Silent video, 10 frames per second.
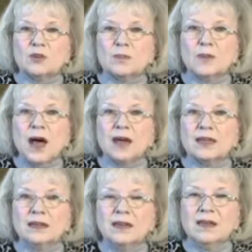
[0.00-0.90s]
Your
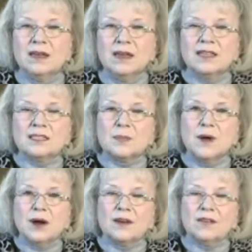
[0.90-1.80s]
body is a
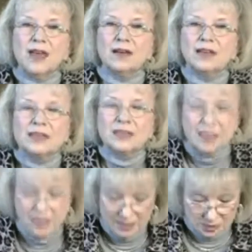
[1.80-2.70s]
part of how he,
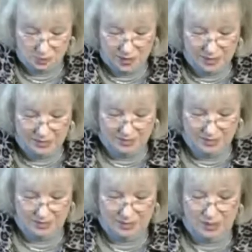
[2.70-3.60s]
he expresses
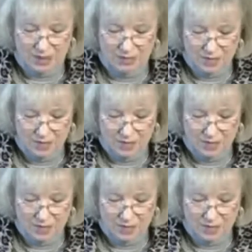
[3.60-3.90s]
himself.